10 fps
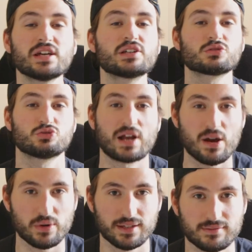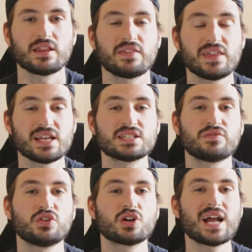like you're drowning. The thing is,
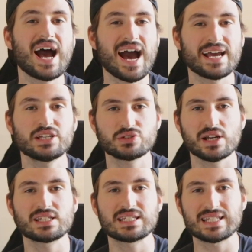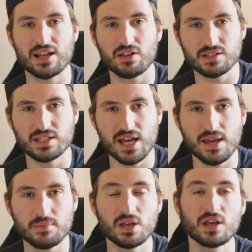if you're in a high stress state all the
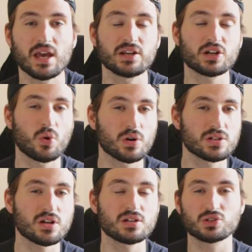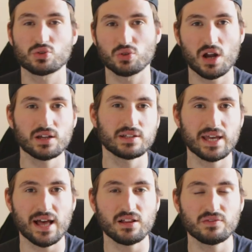time and your cortisol is
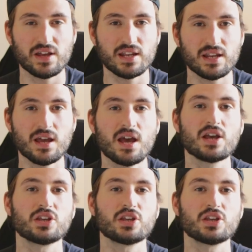chronically elevated,